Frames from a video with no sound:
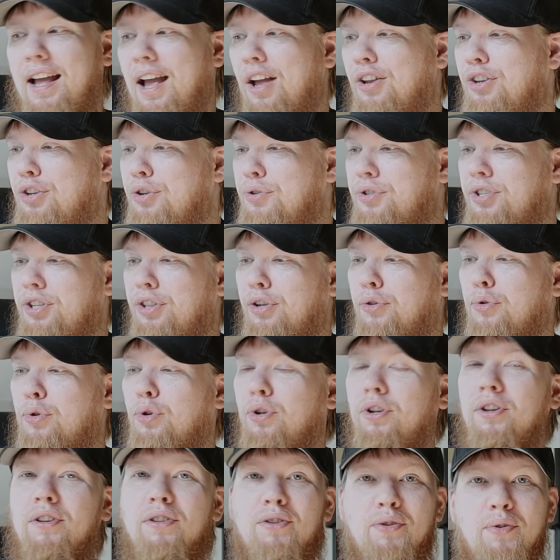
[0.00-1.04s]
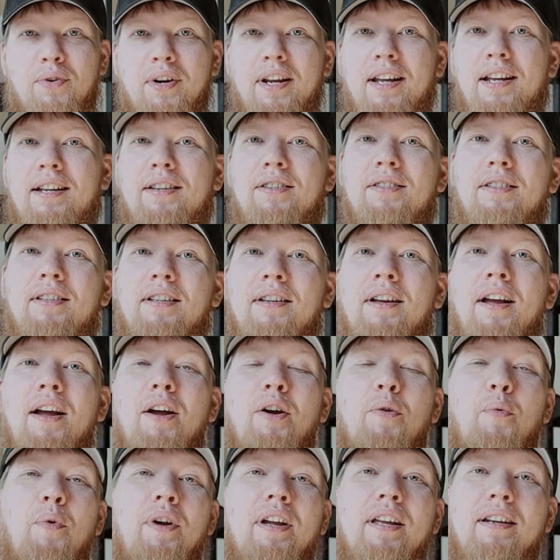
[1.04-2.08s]
And using the rule of threes,
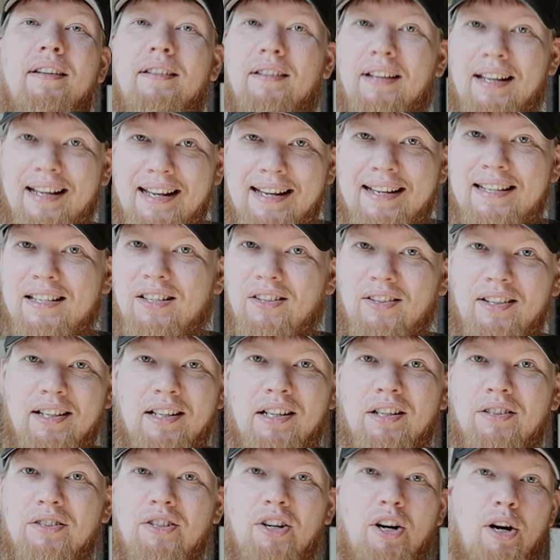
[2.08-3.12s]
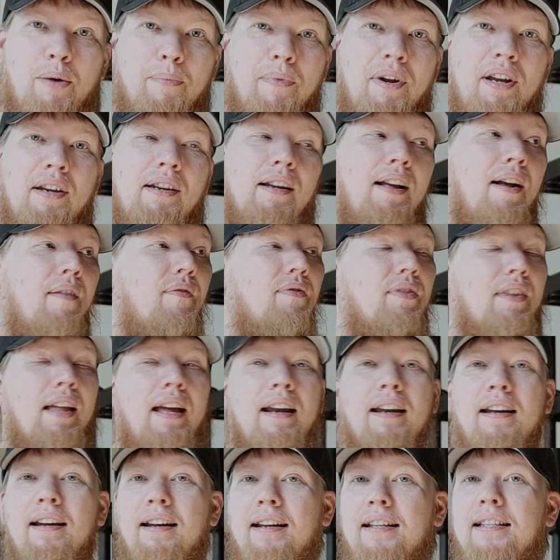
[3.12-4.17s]
we can easily determine
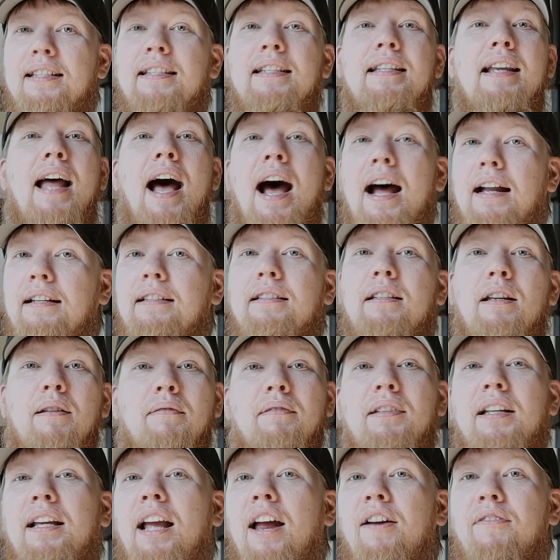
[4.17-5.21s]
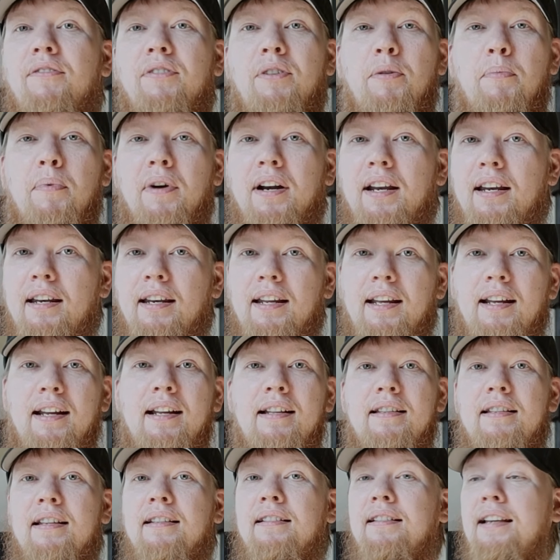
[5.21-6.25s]
that it is not something everybody
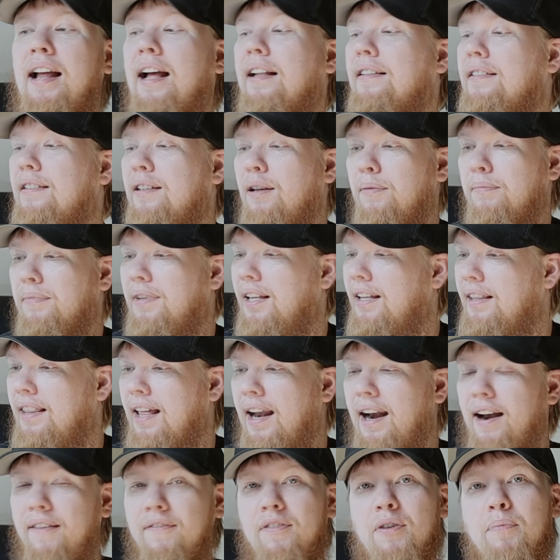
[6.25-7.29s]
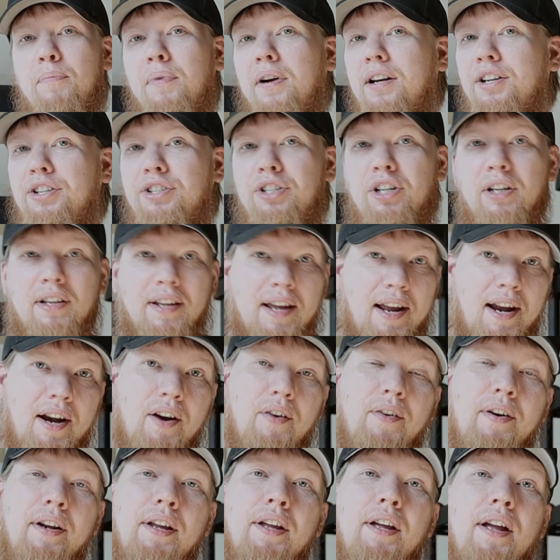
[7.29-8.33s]
needs. It's not something that everybody should
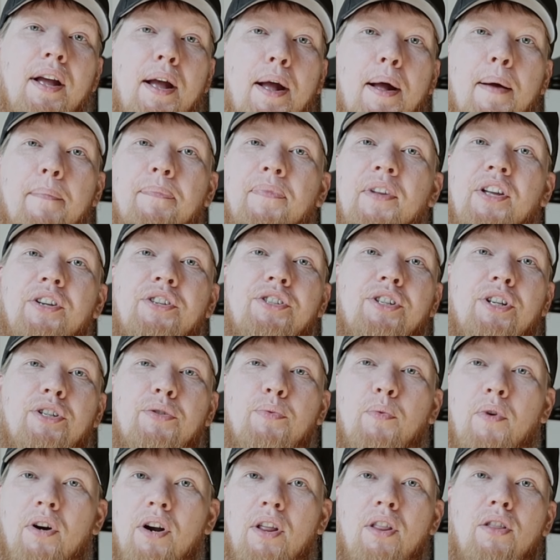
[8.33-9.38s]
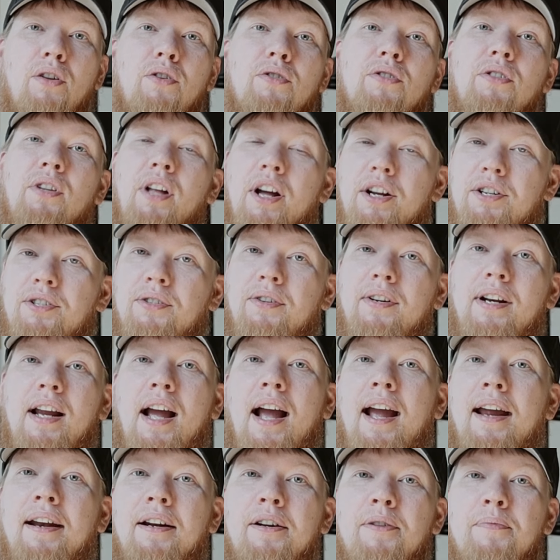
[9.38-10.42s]
carry. It's just one of those luxury
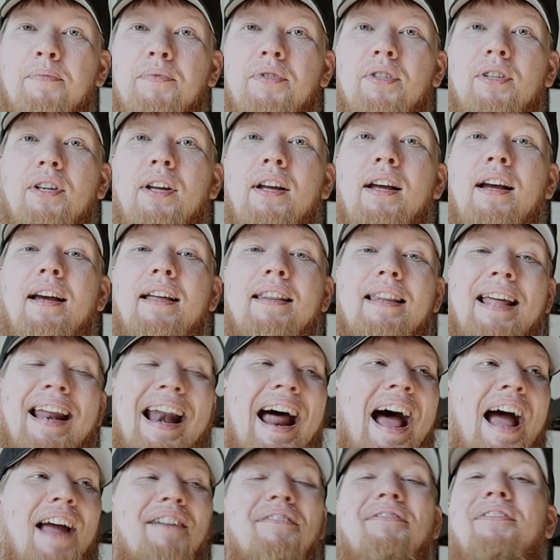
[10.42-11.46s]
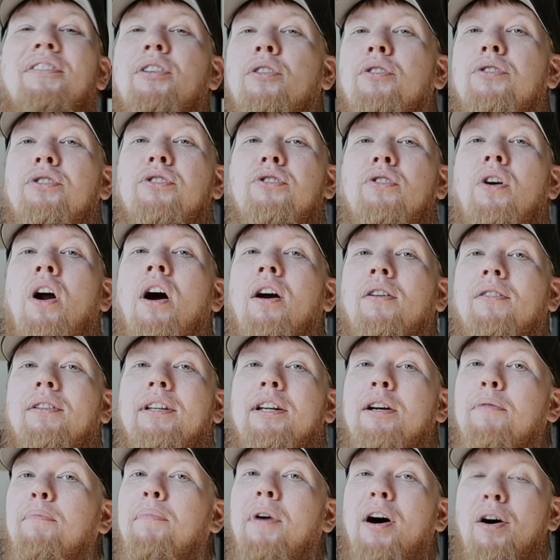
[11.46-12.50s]
items that I feel
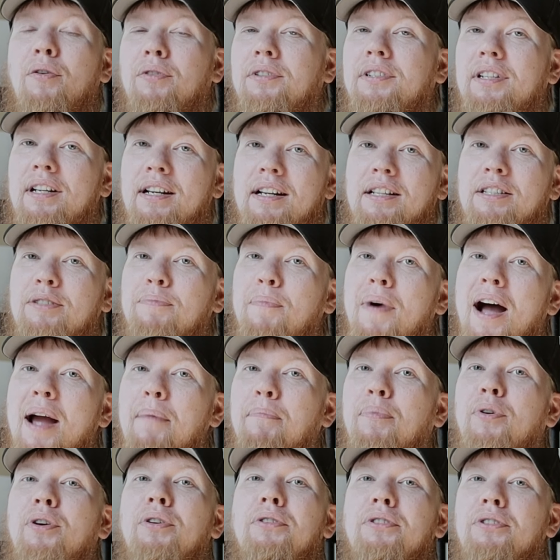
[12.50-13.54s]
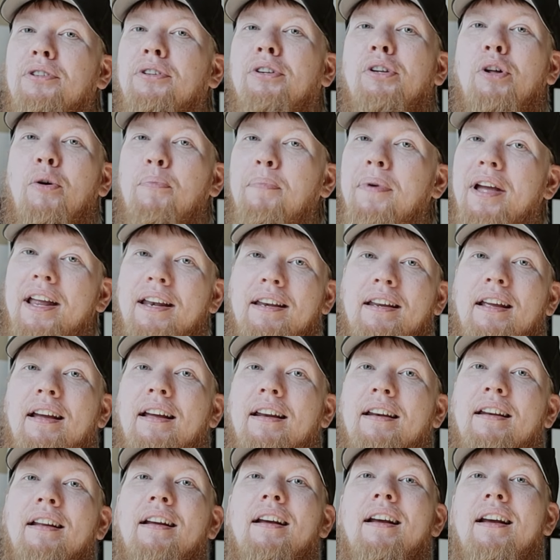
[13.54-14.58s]
strongly about. And it's my personal
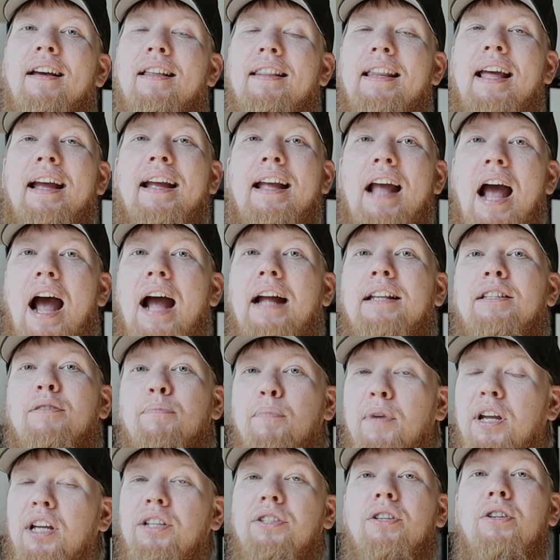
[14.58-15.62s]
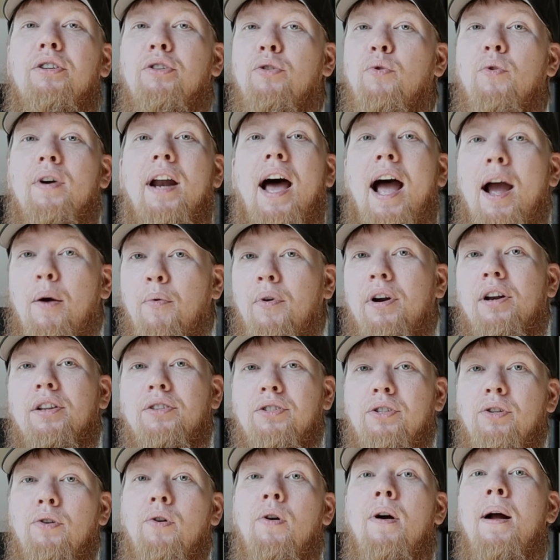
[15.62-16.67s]
opinion that guides me to do what I want
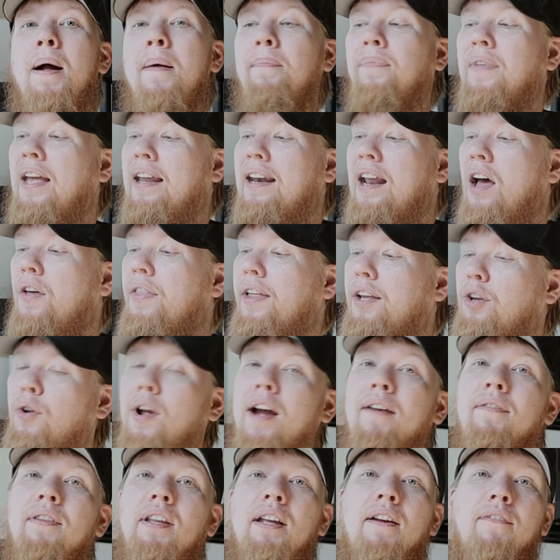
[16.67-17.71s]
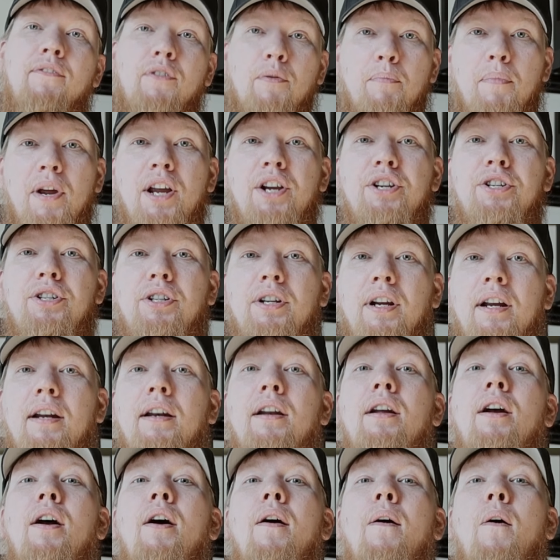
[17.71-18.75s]
to do. And now that you have the
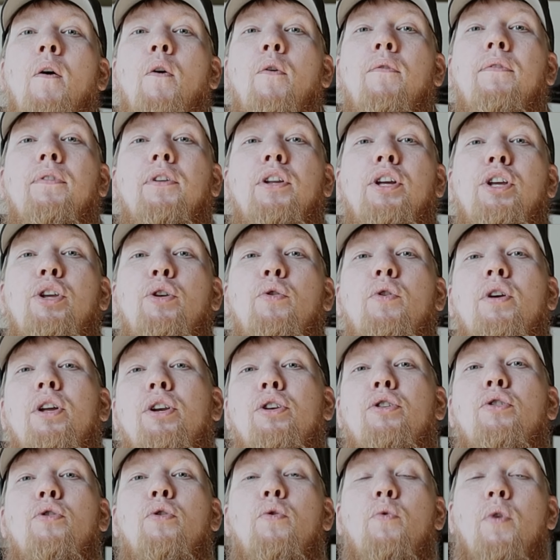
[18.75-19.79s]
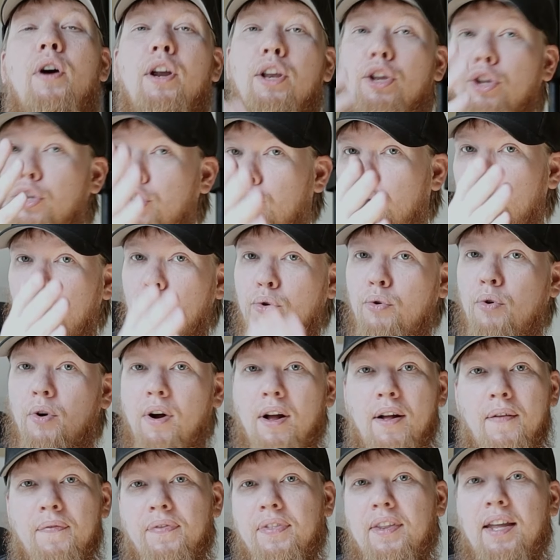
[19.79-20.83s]
information, hopefully you can do what
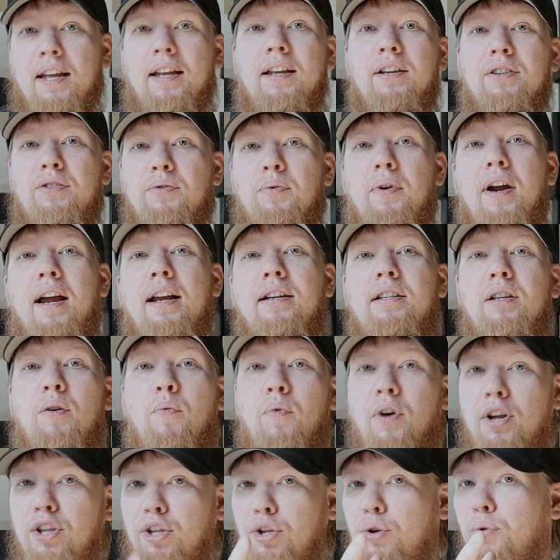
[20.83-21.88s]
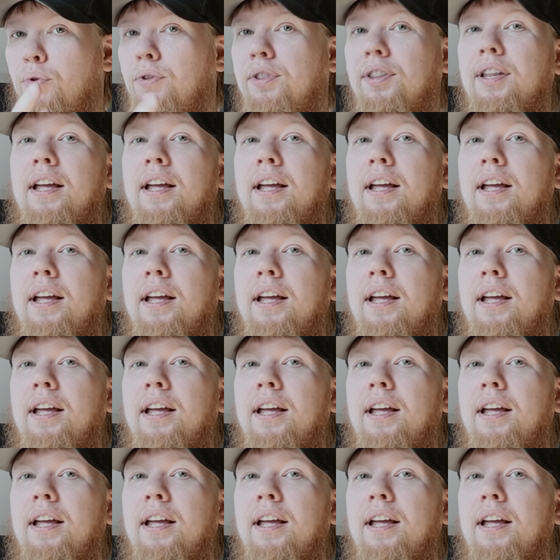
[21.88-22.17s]
you think is right and what you